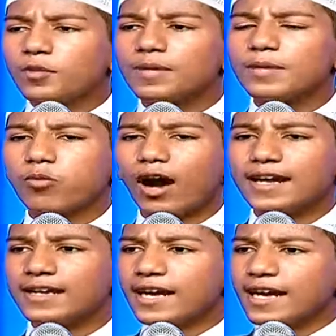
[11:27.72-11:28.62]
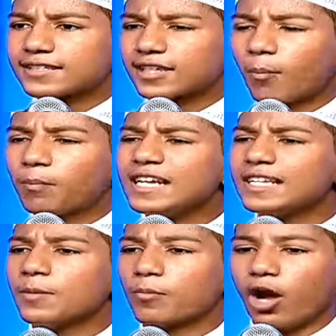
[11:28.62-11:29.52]
from the would-be bride is
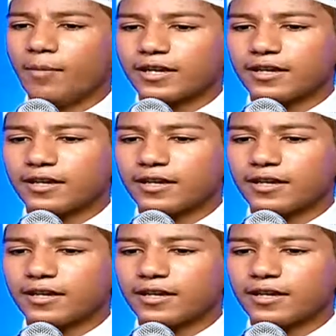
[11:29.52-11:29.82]
completely